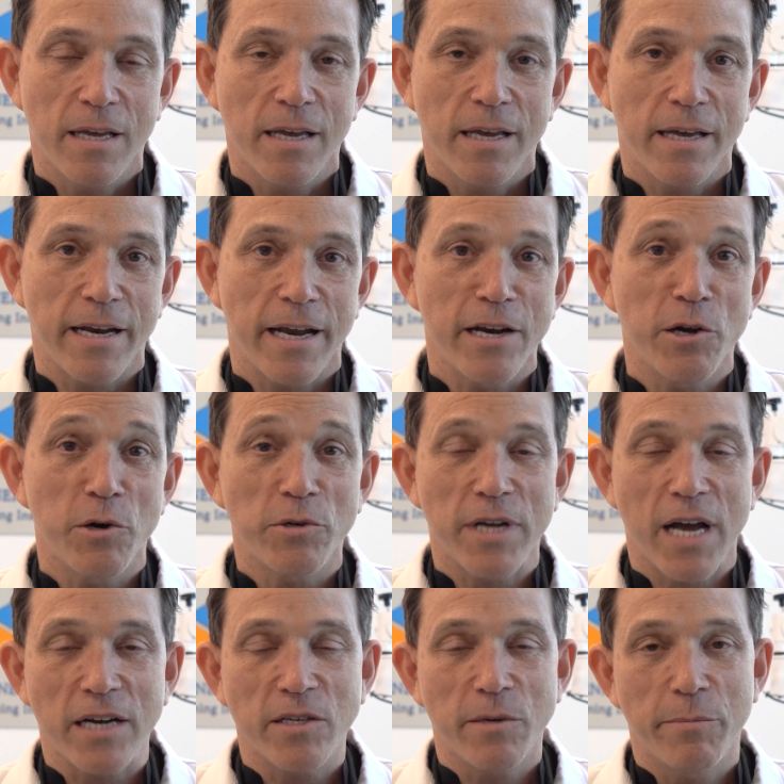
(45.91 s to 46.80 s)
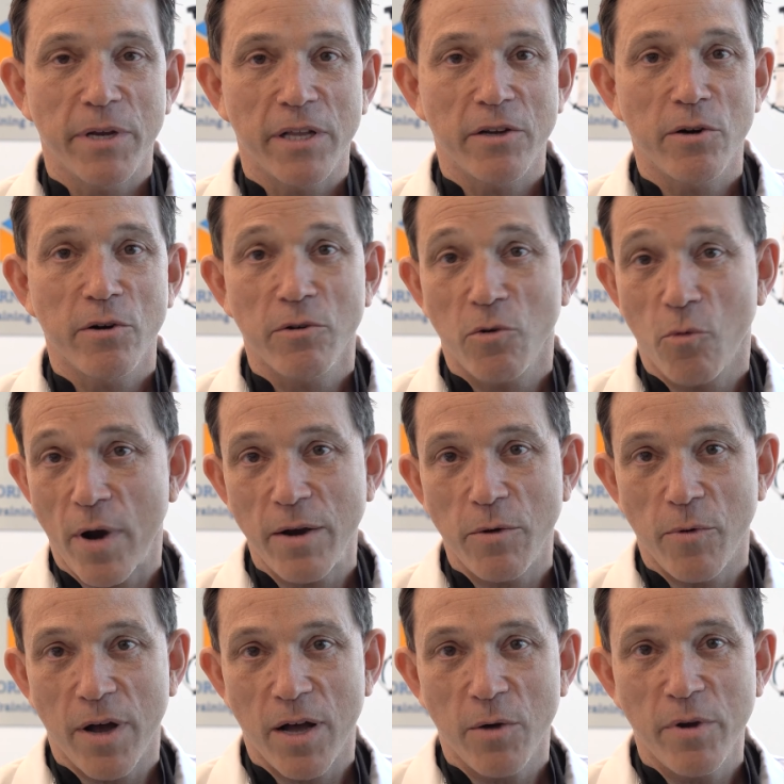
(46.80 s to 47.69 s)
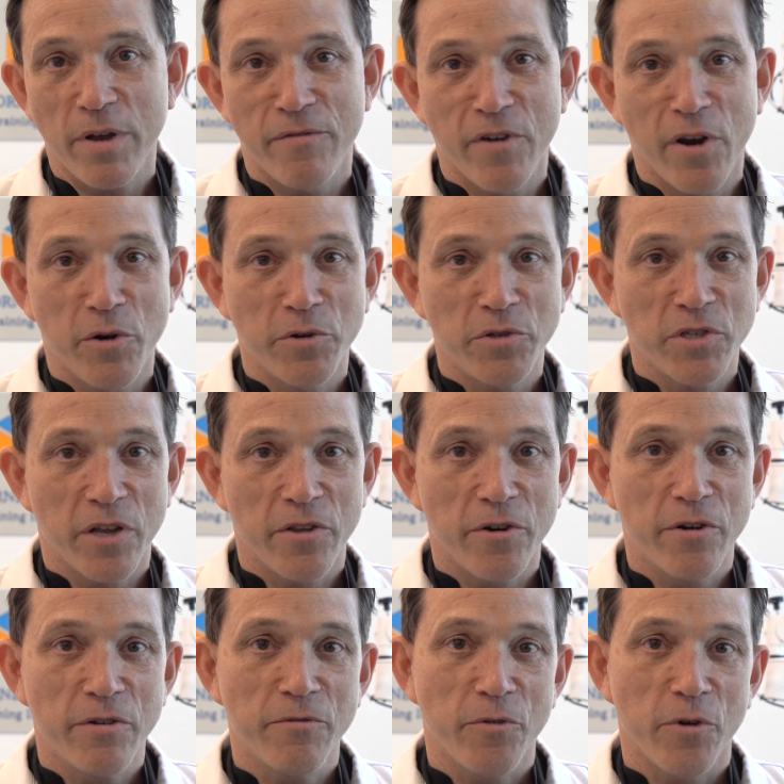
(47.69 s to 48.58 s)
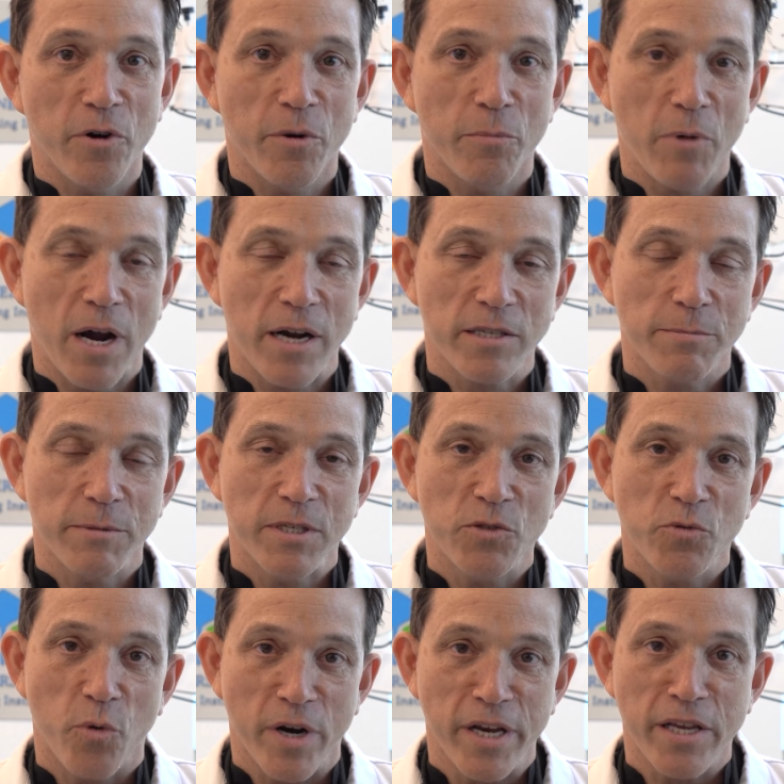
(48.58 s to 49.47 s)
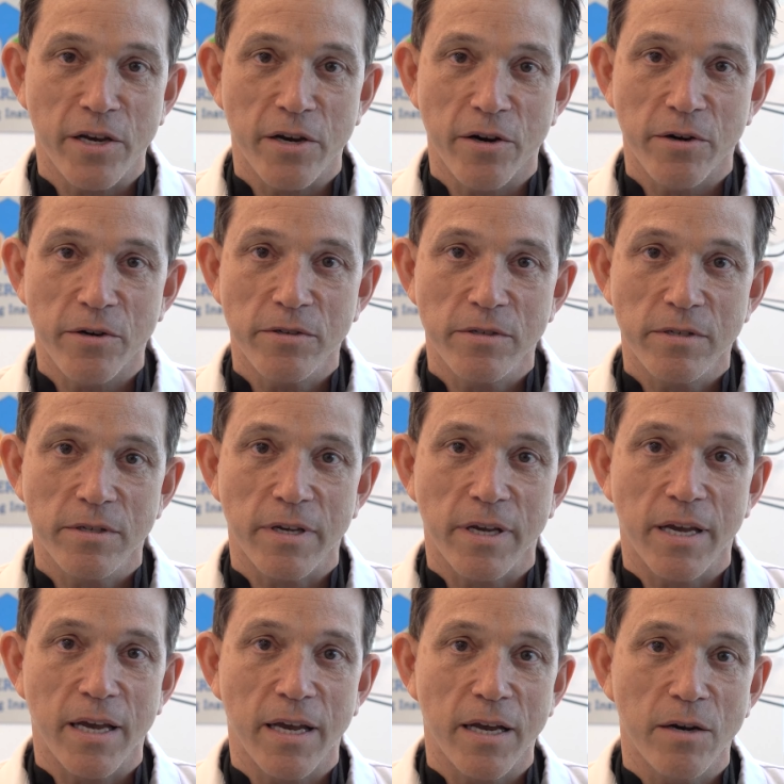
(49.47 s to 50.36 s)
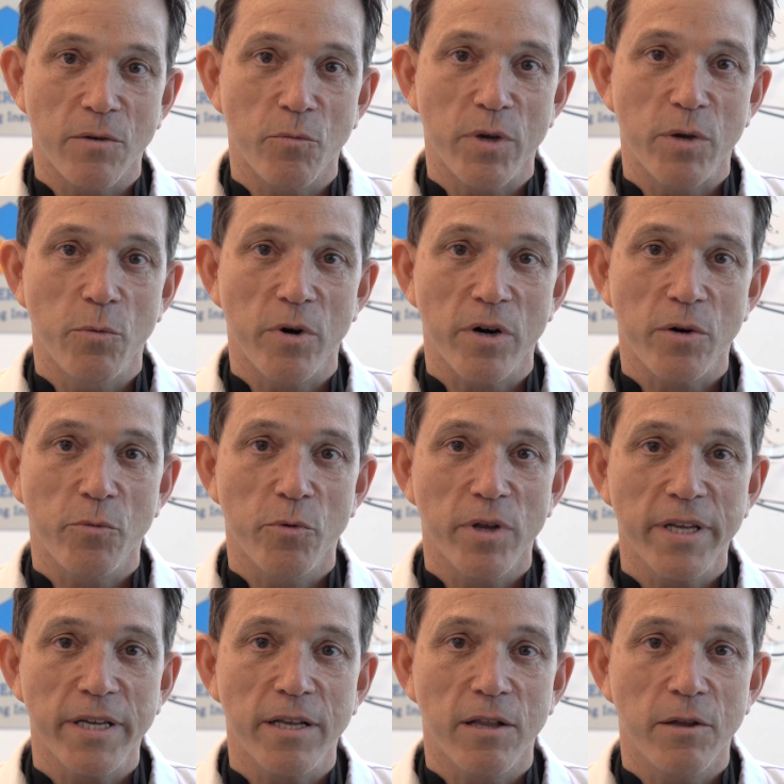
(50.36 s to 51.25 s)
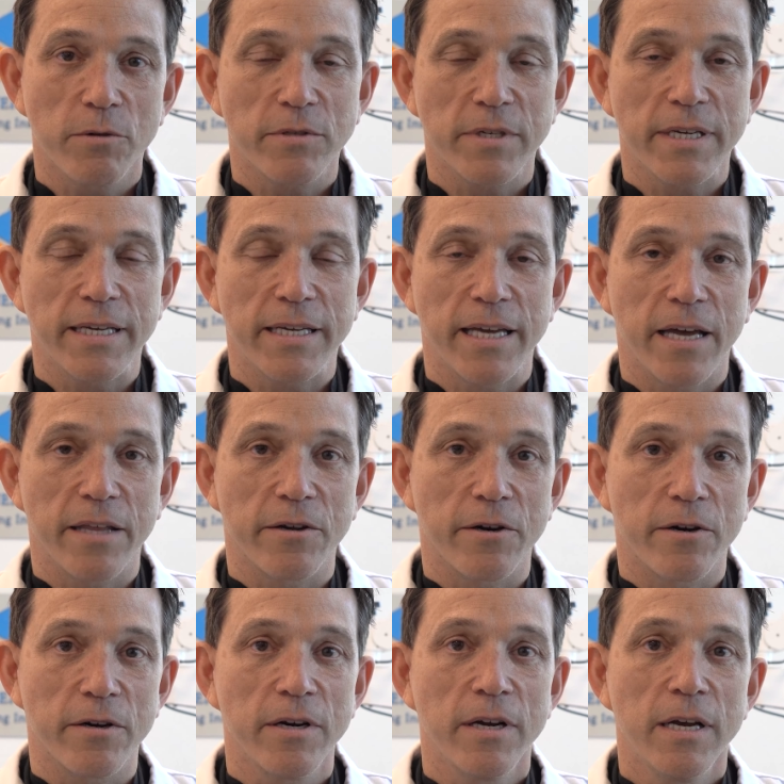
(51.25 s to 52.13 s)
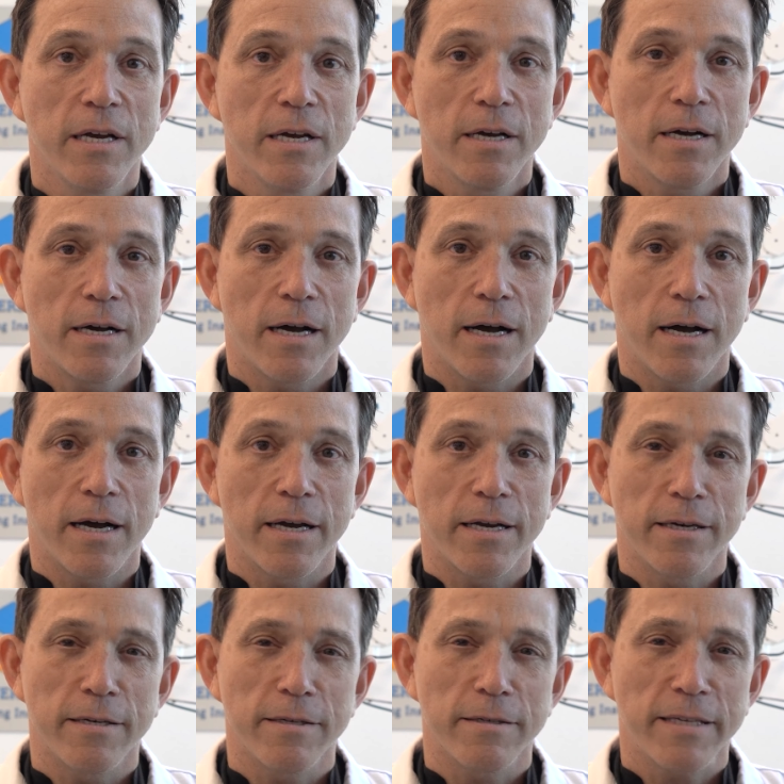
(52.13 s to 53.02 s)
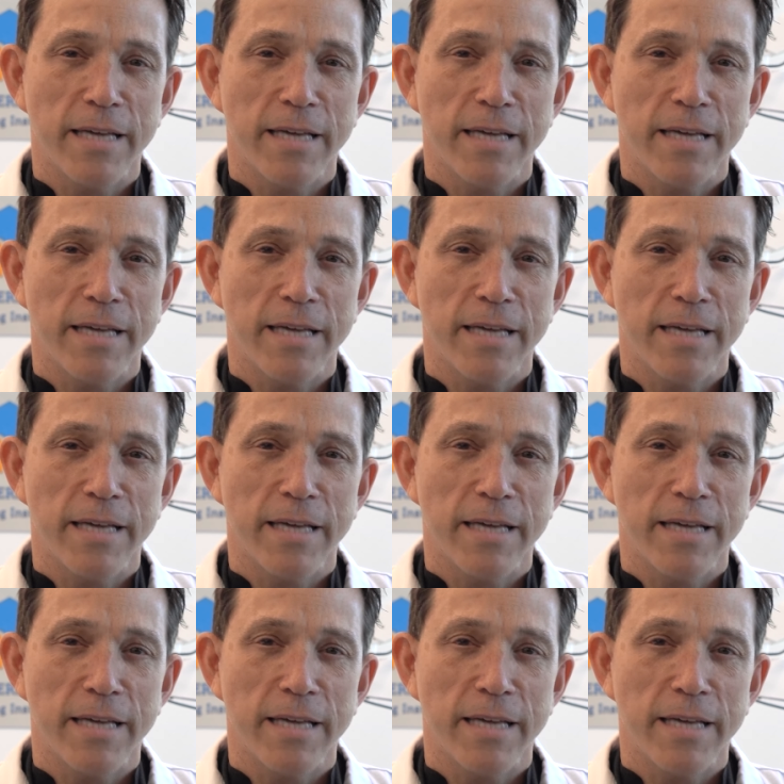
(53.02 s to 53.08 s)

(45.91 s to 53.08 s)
And I know Dr. Miller quite well. We've known each other for approximately 20 years, and we work really closely together on